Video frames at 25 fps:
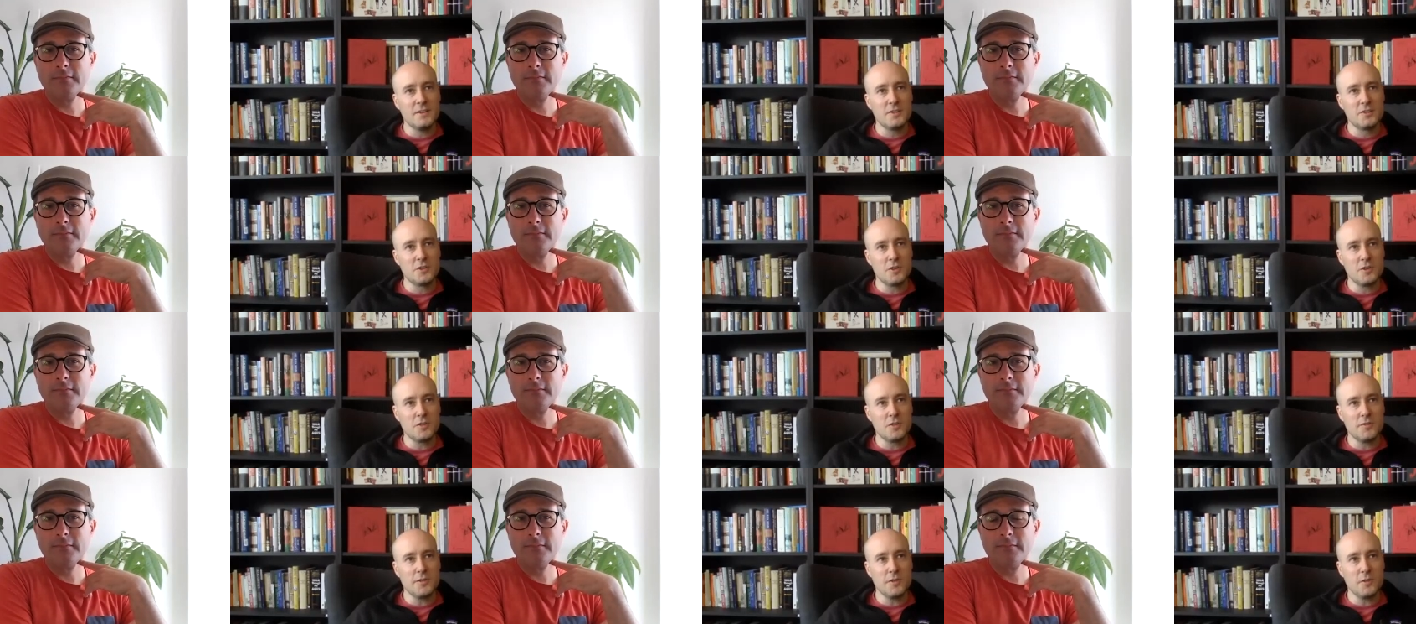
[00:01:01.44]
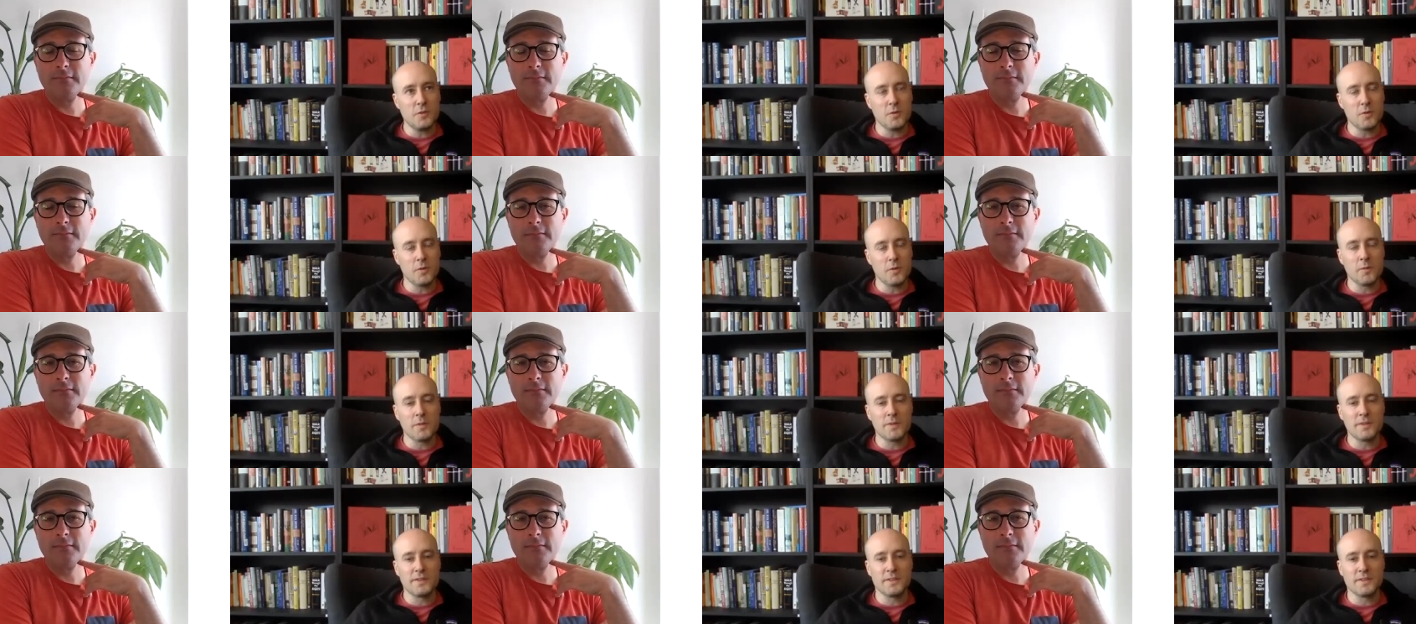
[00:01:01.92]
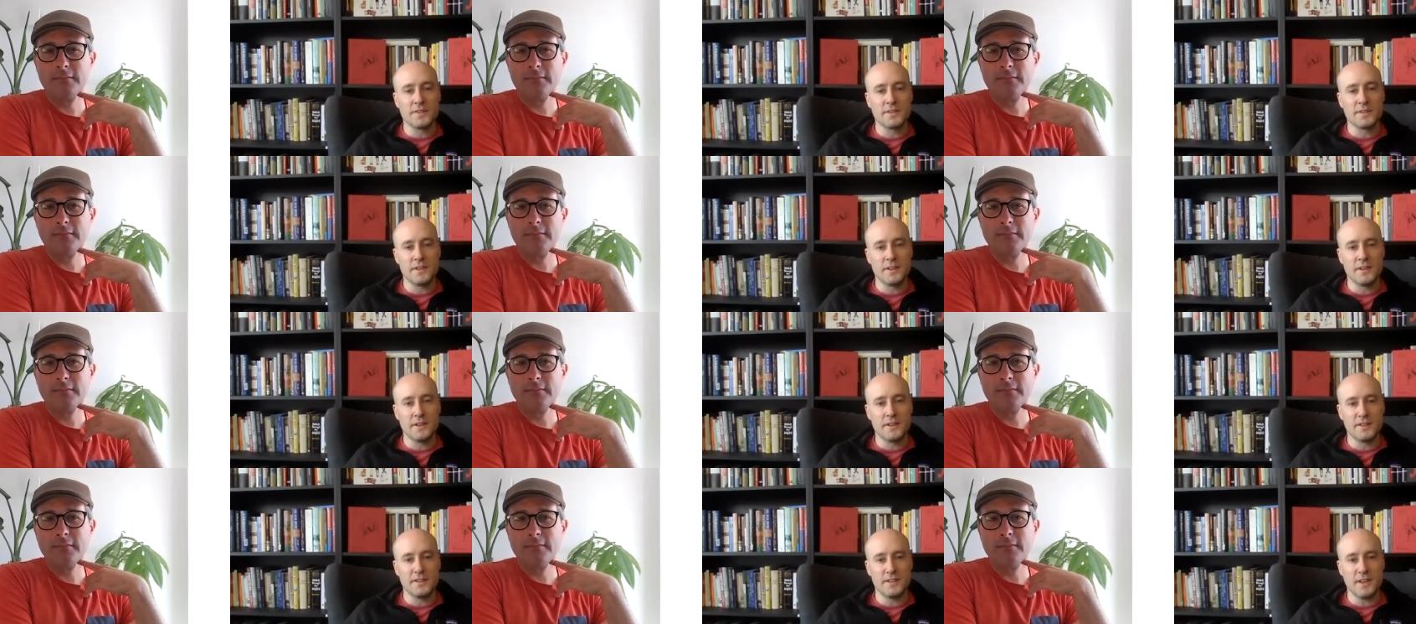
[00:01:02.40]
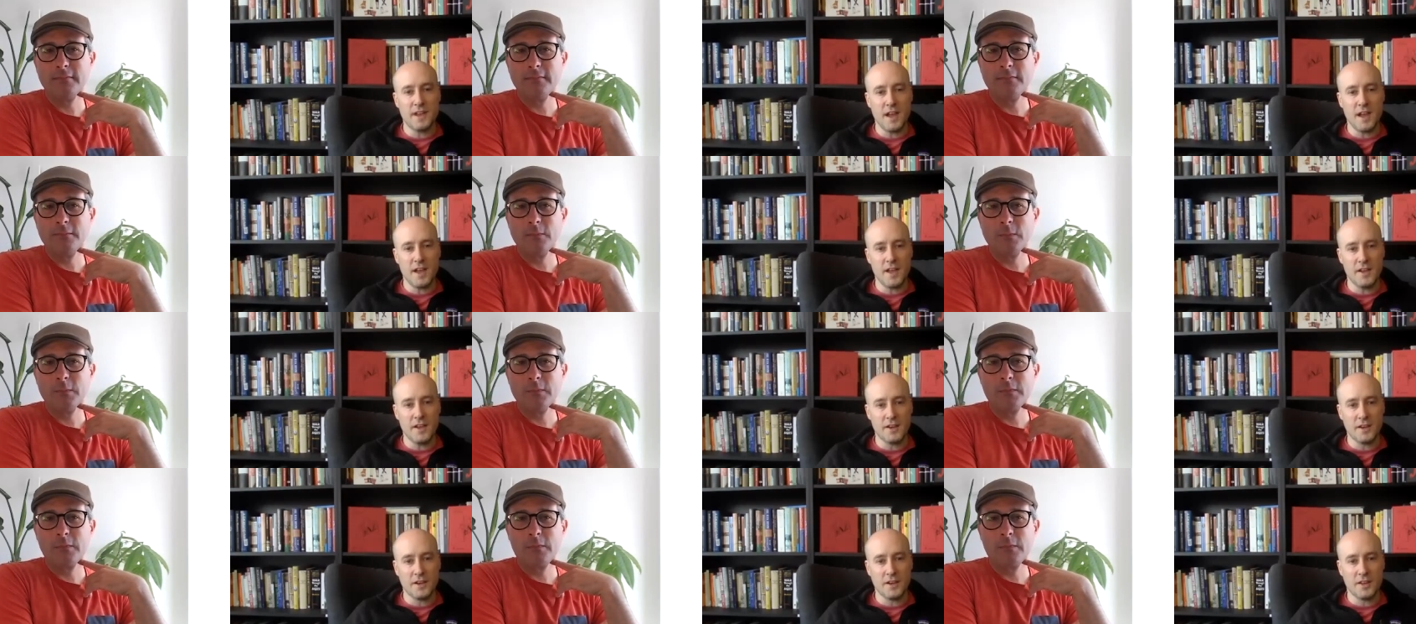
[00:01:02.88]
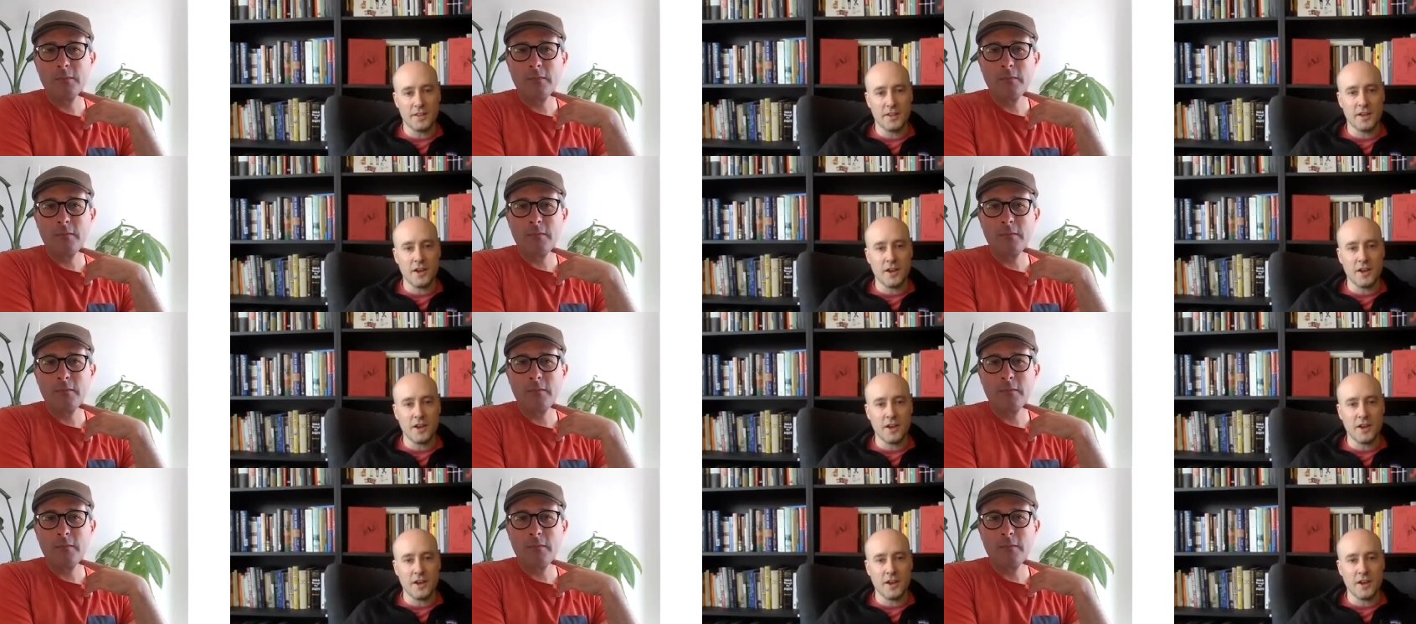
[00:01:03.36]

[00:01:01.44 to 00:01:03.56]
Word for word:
Speaker 1: drove you, or was it the design, or the